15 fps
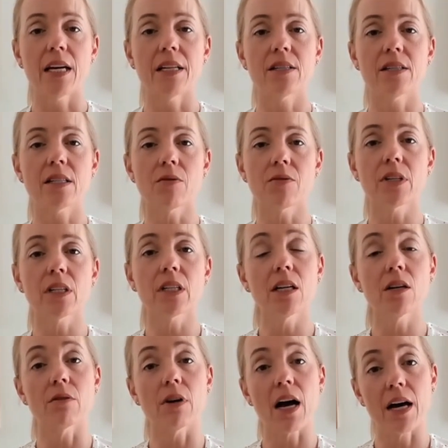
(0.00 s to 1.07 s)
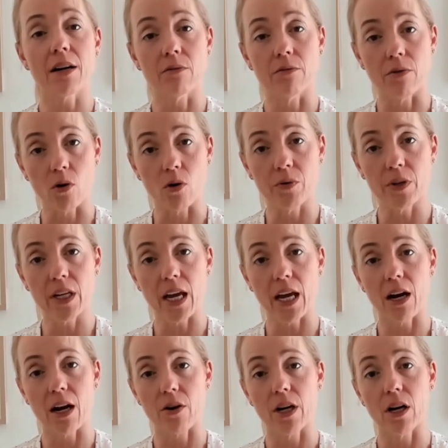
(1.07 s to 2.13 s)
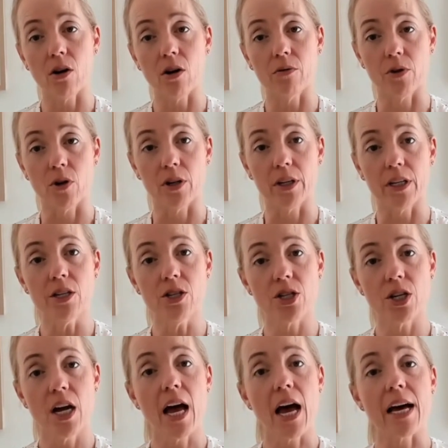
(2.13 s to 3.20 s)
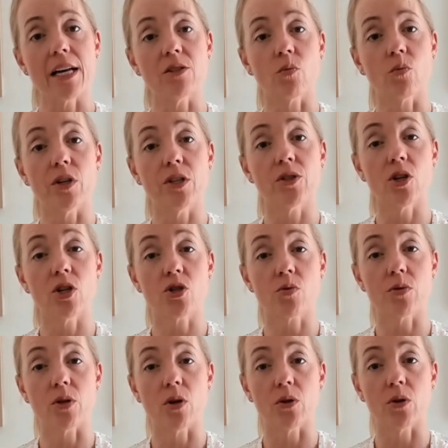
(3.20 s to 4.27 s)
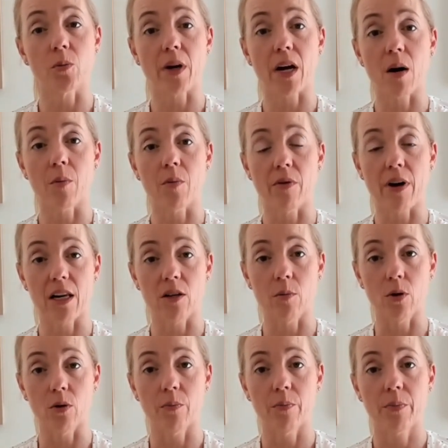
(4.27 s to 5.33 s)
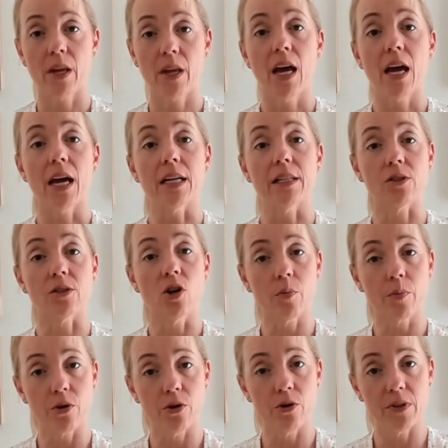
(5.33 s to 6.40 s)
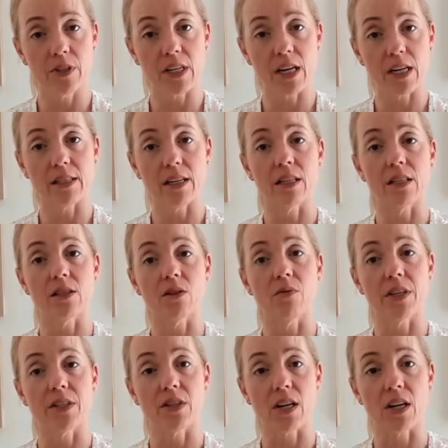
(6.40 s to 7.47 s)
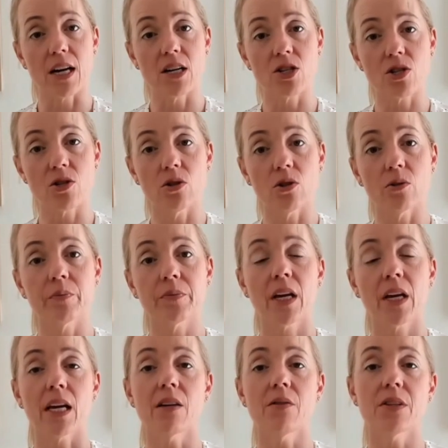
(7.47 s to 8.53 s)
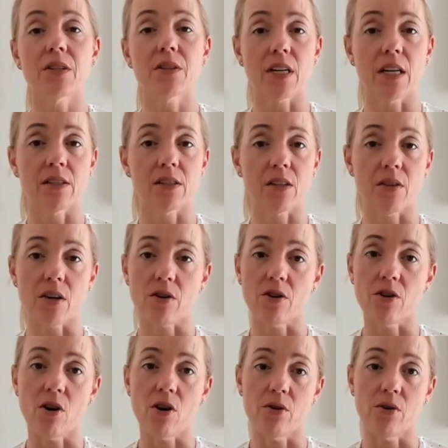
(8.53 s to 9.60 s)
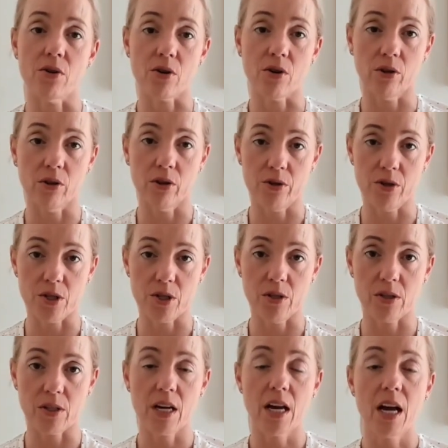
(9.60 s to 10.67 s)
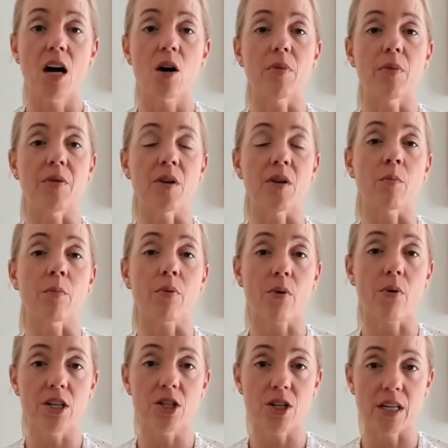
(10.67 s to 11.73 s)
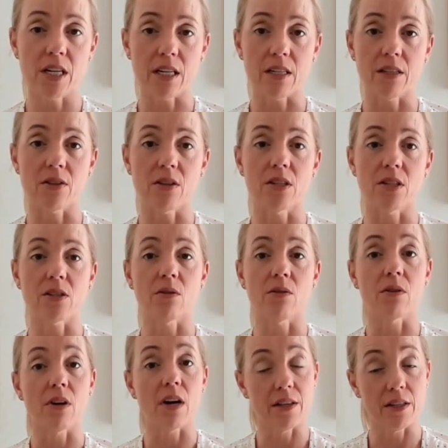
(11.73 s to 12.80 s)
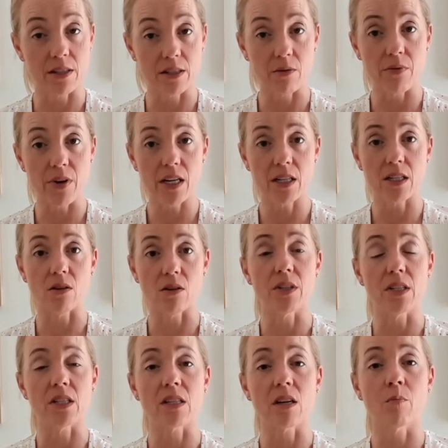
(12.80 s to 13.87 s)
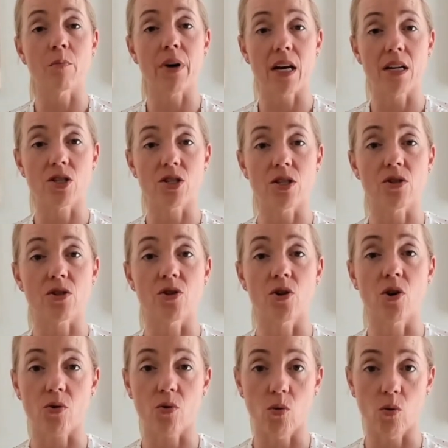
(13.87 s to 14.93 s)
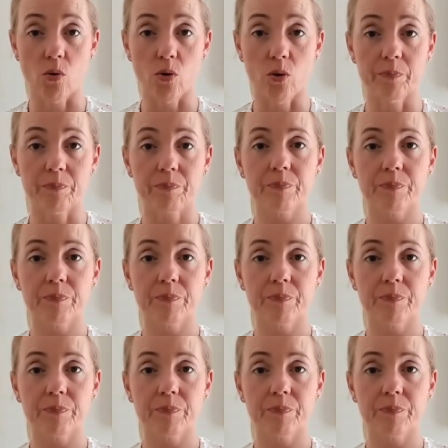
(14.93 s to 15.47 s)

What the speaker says: It's definitely an evolving area of knowledge as research results become available. It's not proven, as I said, it's investigational in the sense that there are no conclusions, but the impression is that it's effective in some patients, not all.